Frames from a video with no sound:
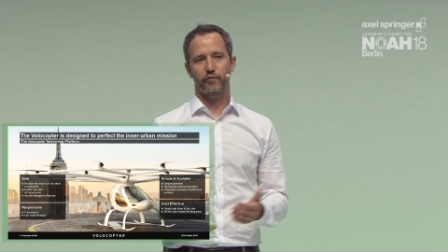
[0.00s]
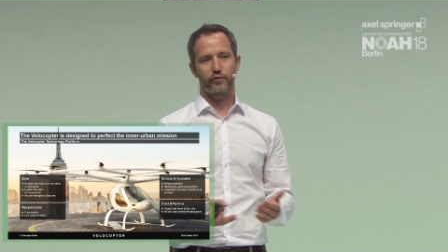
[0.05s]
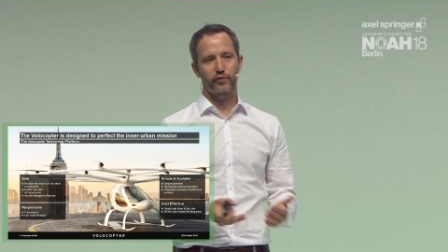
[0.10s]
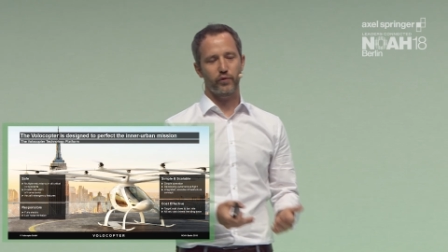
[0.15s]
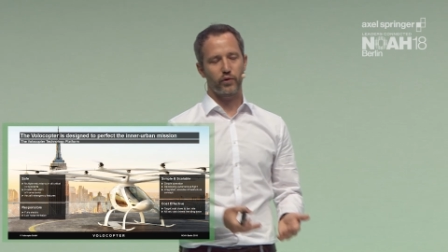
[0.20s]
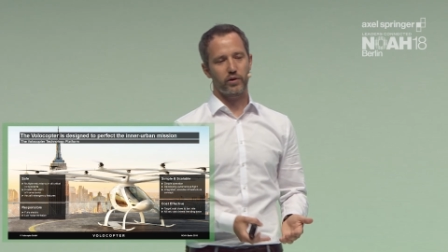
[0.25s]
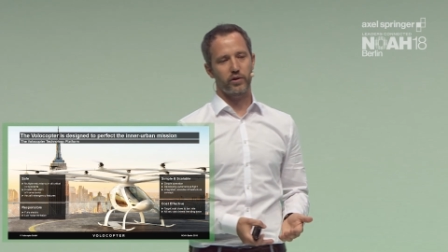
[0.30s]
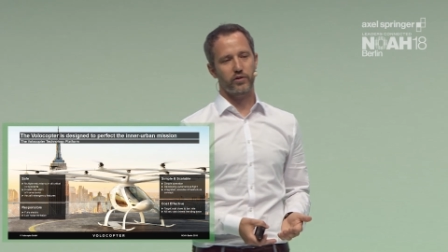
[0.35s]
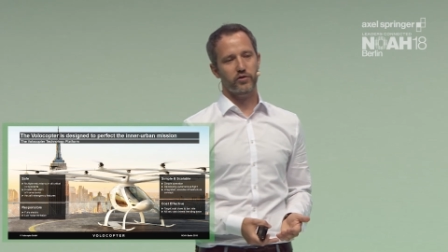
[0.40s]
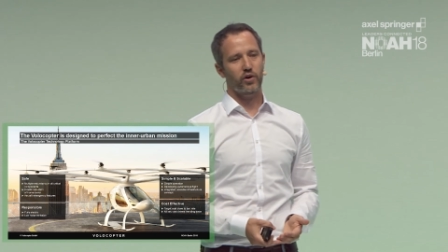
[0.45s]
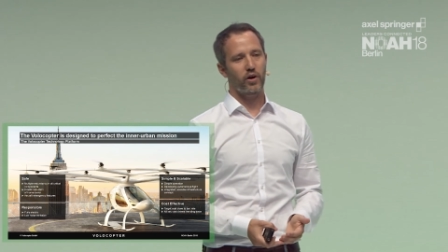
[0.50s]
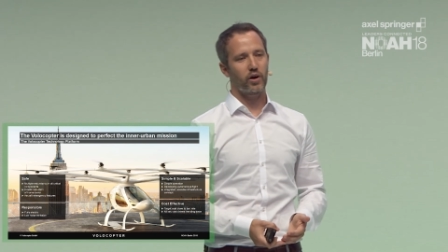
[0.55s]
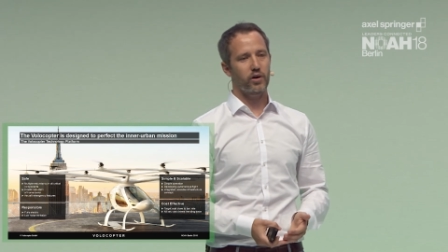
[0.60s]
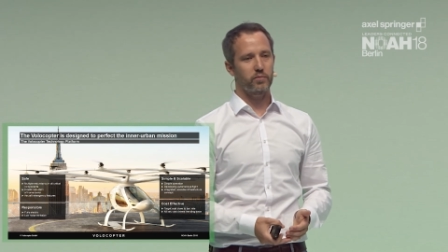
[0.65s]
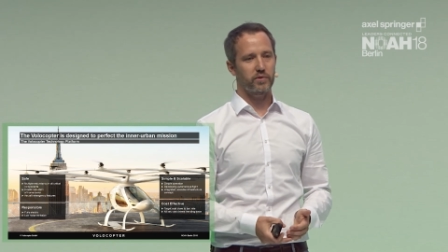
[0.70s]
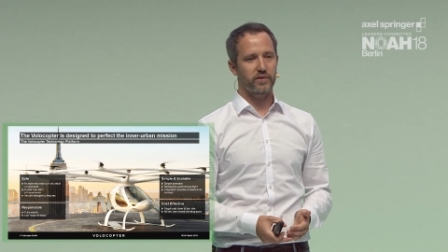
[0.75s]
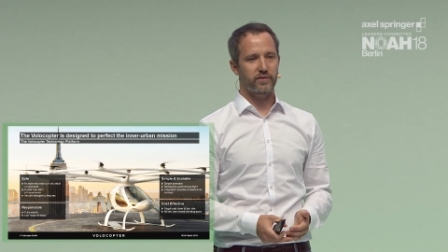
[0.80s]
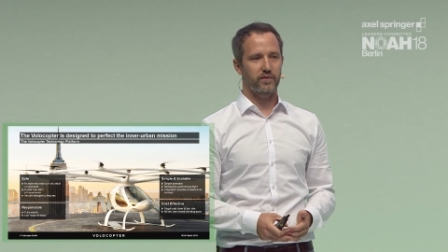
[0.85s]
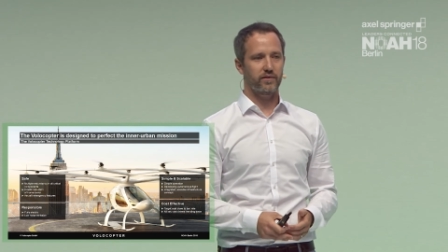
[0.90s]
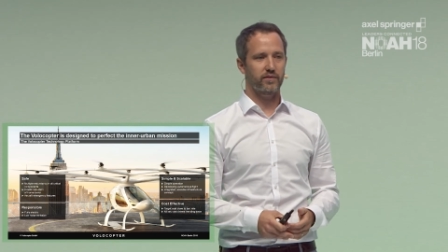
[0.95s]
fully
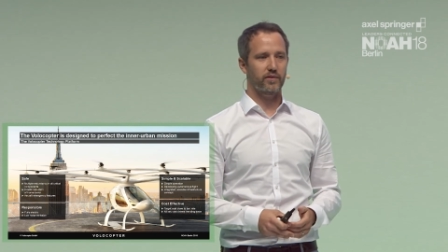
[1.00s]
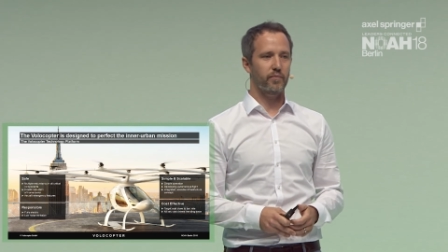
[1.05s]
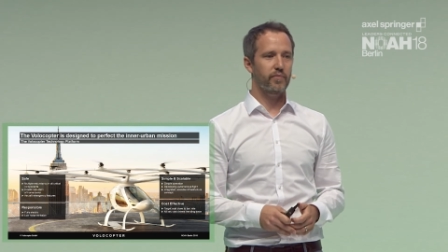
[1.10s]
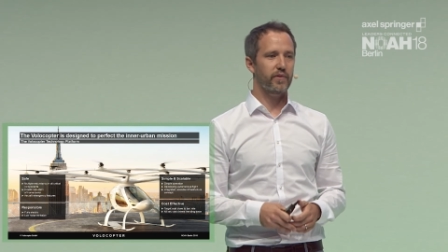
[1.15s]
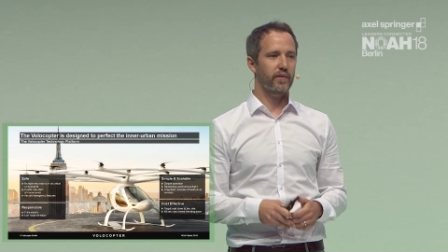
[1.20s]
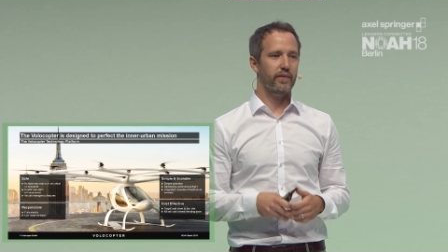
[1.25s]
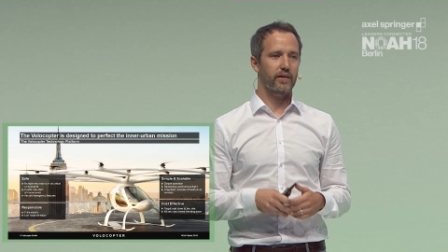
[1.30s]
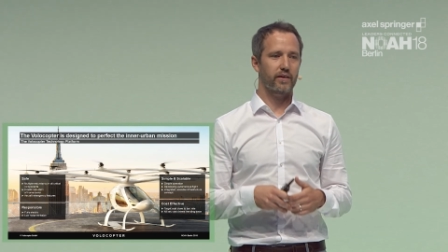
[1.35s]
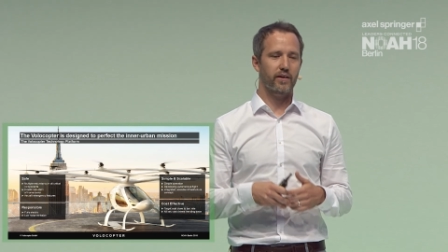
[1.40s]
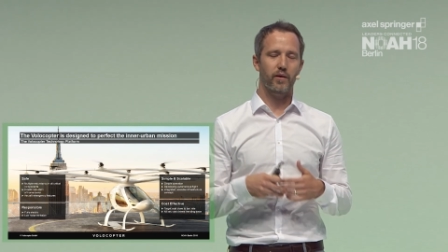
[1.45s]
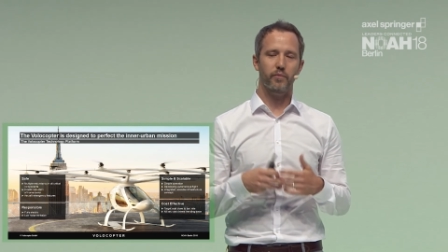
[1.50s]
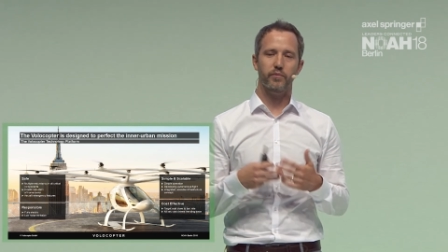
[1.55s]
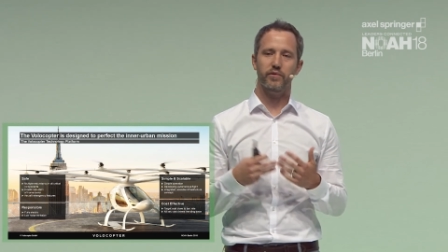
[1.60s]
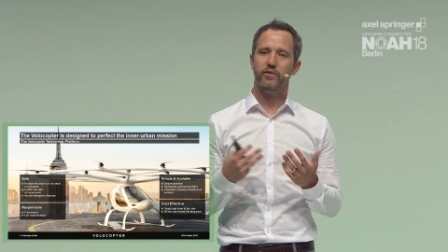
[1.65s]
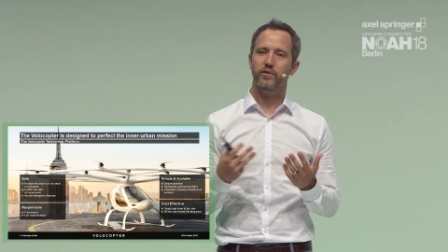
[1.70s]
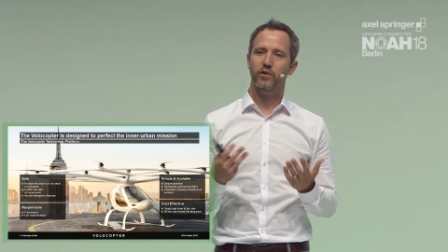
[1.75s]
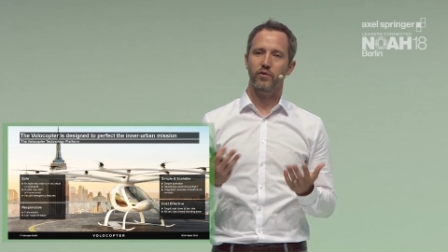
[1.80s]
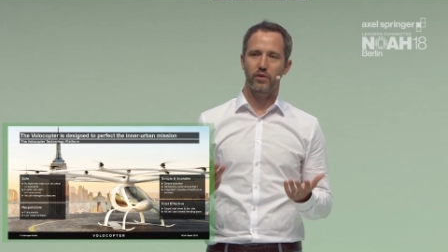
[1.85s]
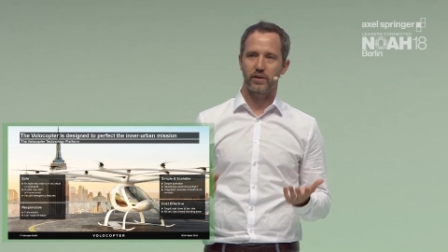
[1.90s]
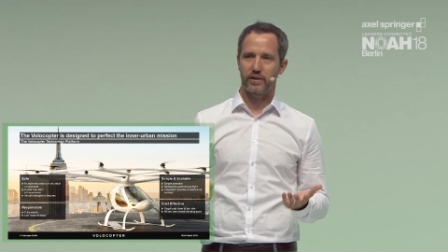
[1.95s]
autonomous is something that comes
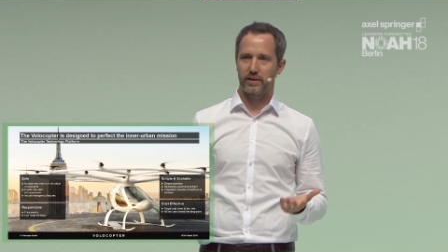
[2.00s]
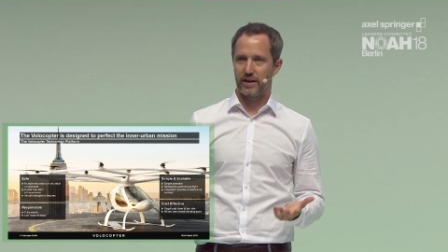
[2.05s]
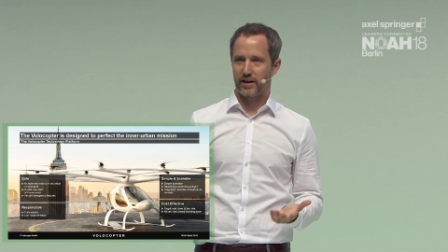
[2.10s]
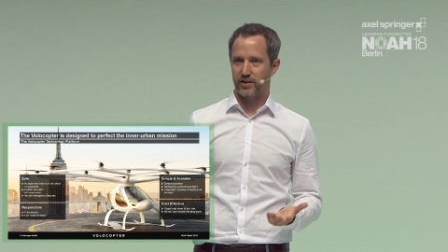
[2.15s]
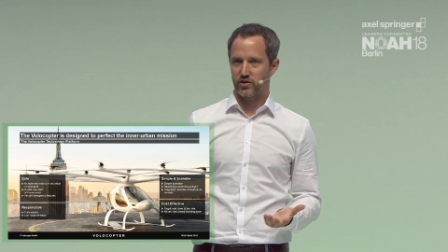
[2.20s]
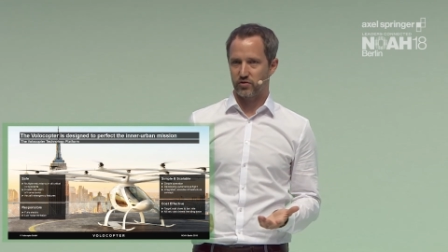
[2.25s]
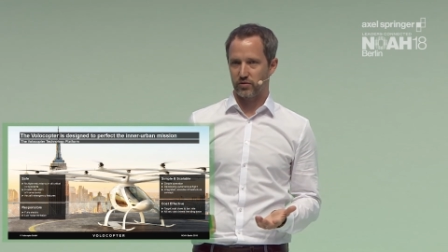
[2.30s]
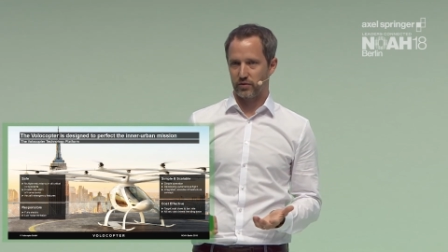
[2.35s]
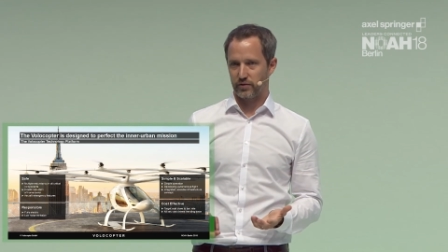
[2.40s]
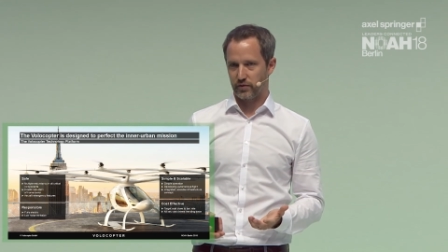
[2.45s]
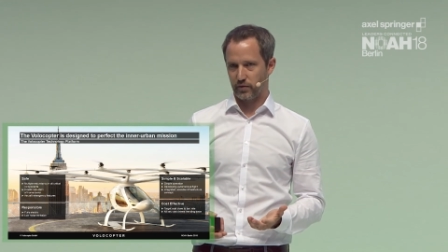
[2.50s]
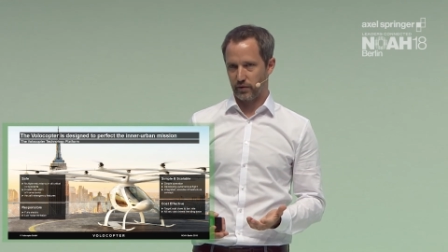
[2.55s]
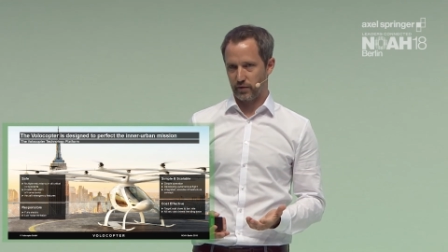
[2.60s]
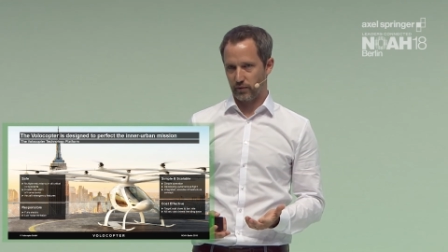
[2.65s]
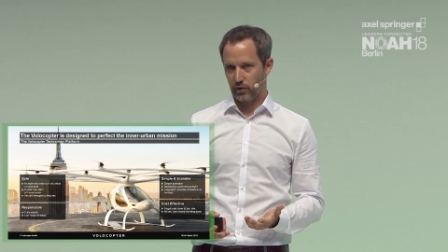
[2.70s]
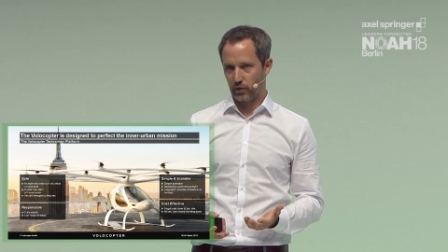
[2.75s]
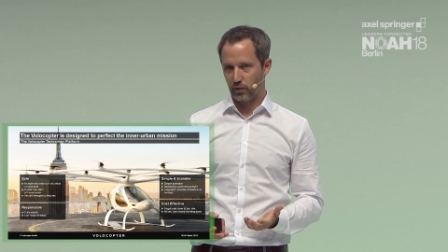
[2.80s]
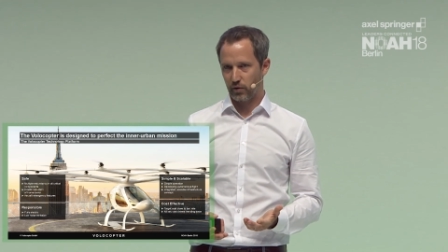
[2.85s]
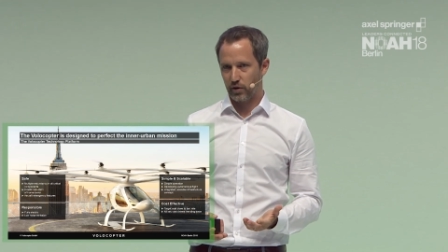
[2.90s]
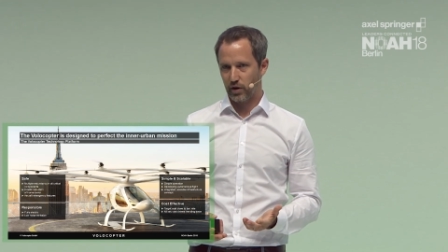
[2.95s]
totally natural to the
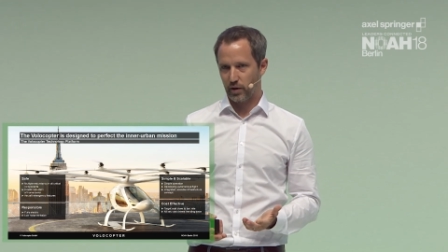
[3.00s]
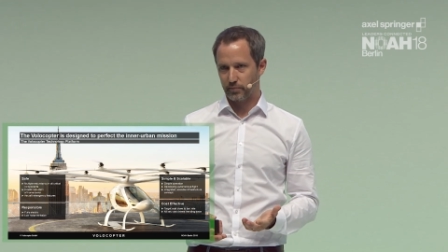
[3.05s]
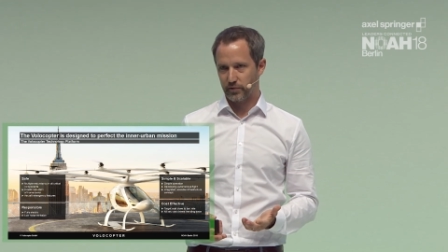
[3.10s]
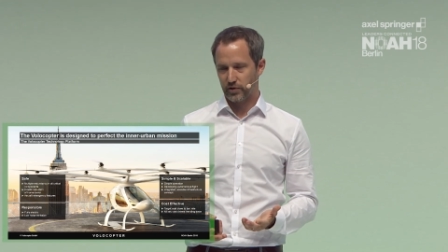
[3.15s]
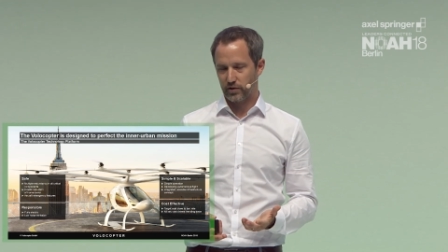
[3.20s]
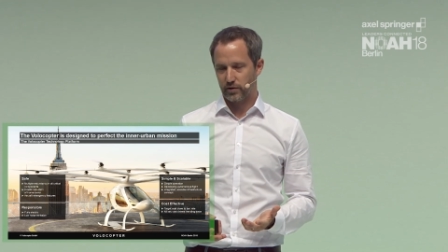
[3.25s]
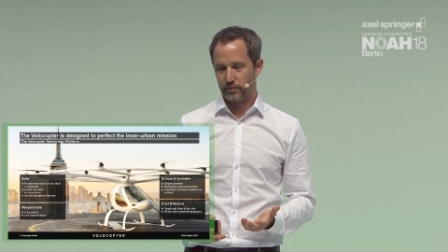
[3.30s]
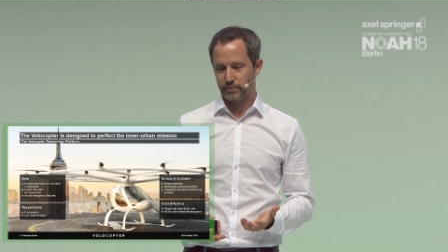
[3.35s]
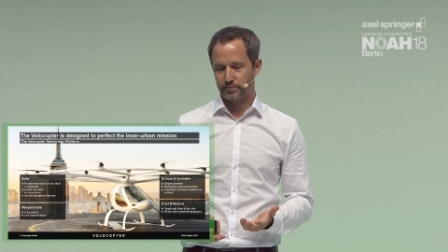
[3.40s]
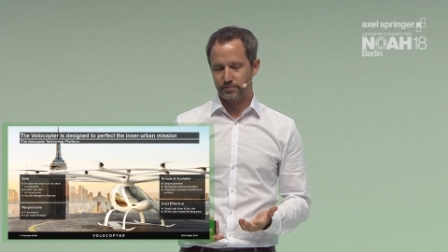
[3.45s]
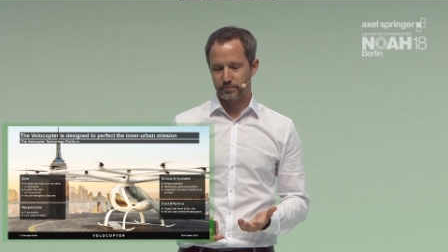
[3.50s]
Volocopter,